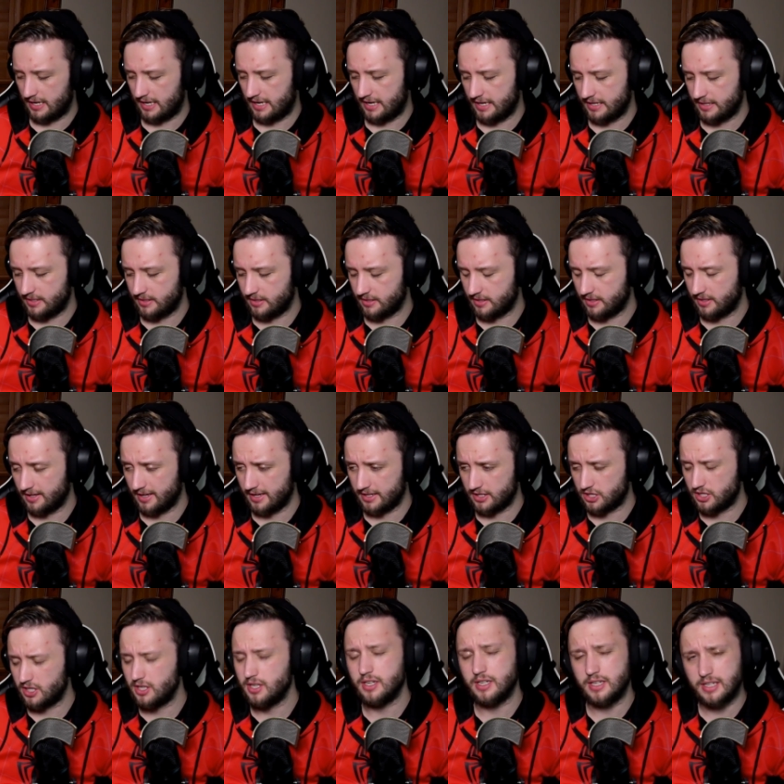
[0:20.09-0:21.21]
and
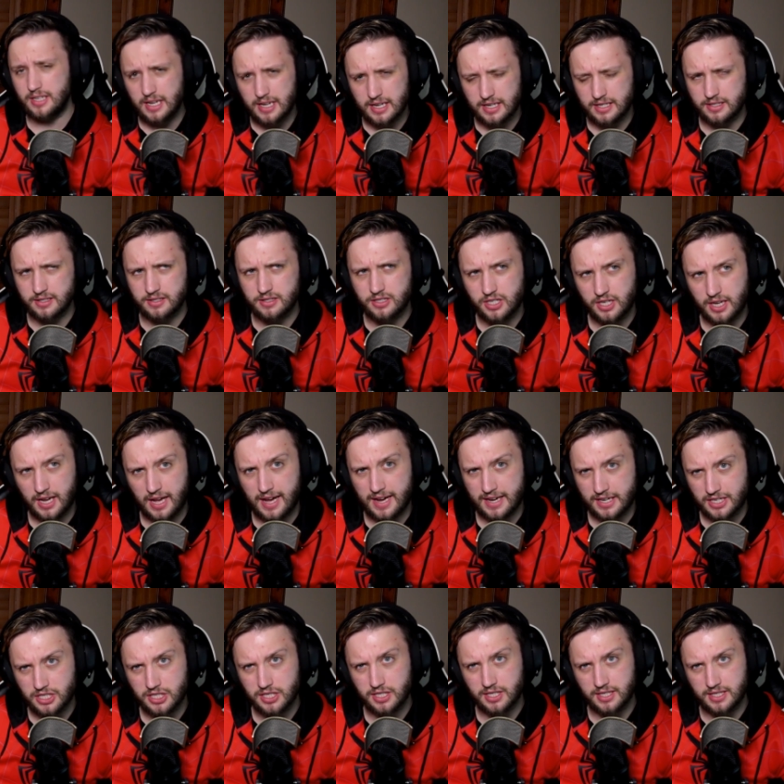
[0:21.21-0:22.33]
that she
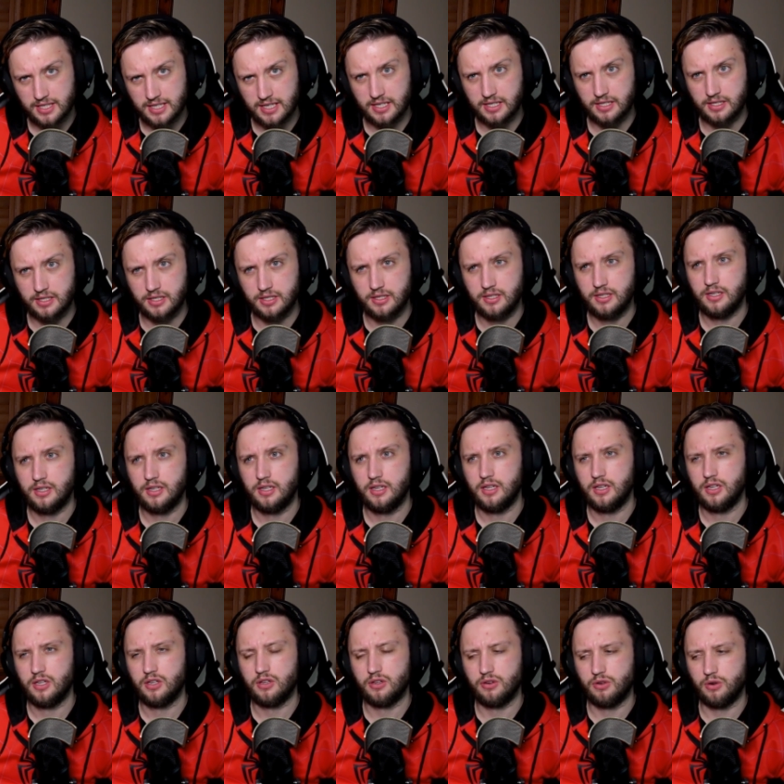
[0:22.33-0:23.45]
actually did
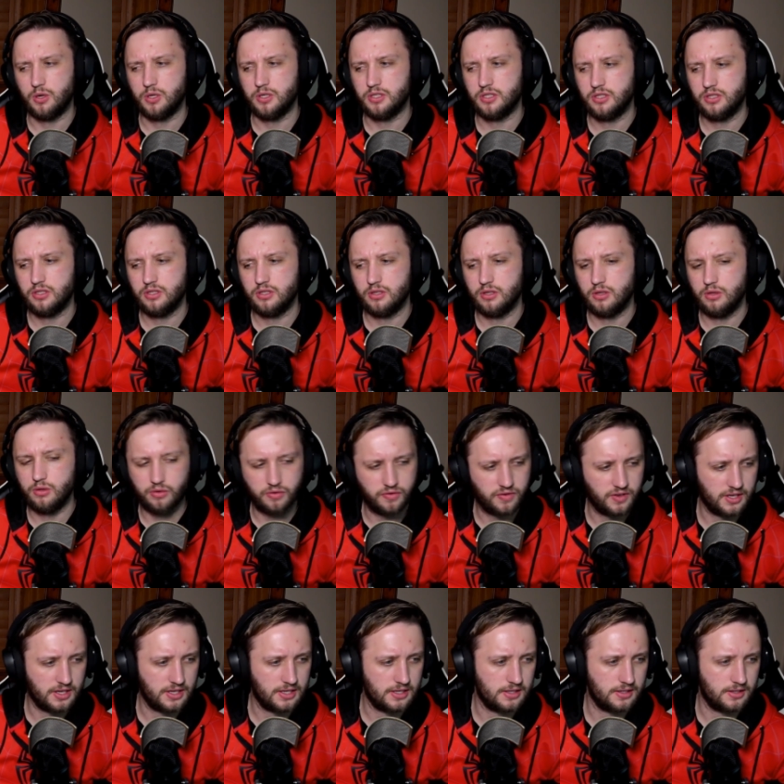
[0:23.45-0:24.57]
cross
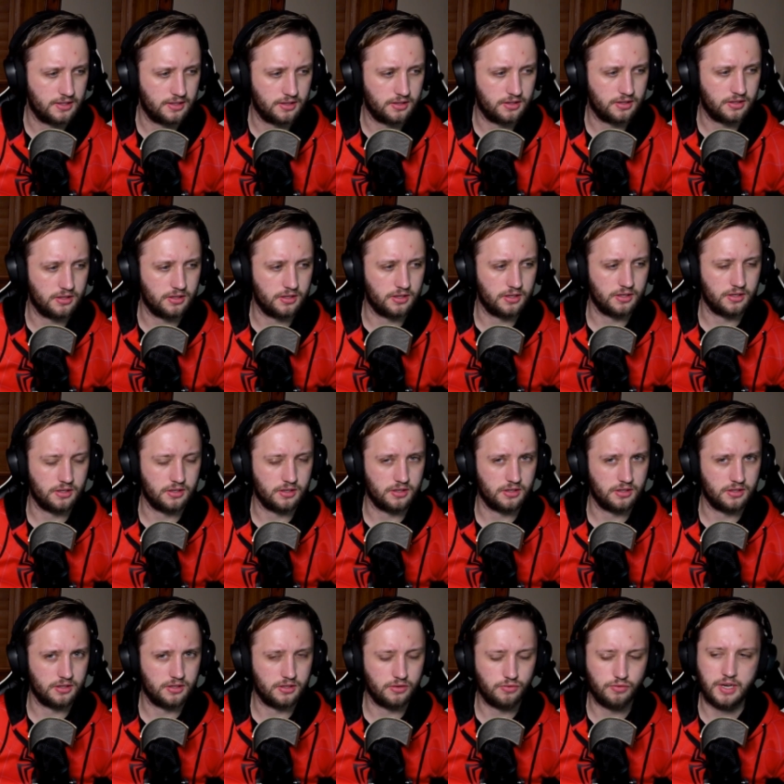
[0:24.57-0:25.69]
Luffy and
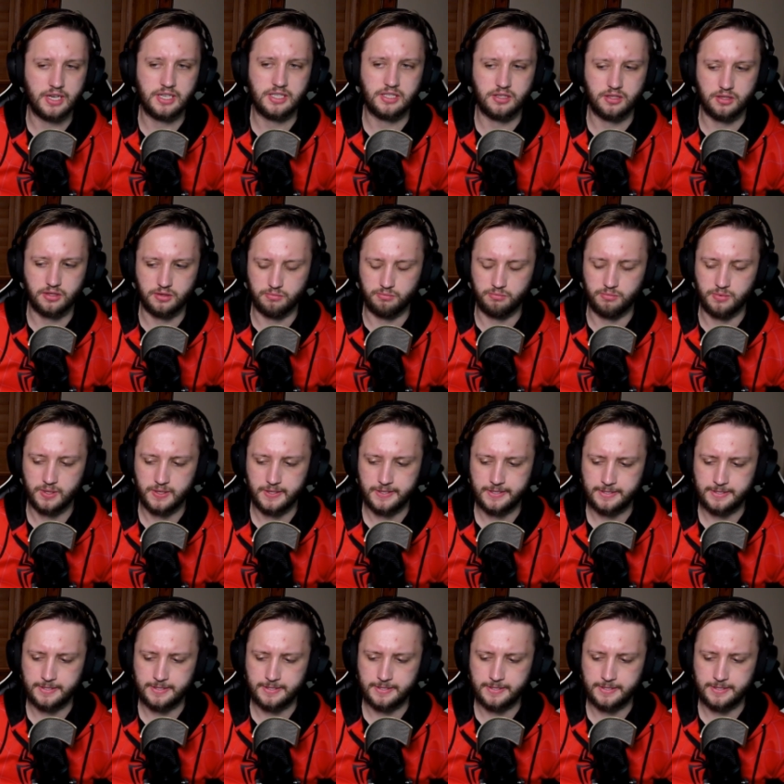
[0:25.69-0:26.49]
the rest of them.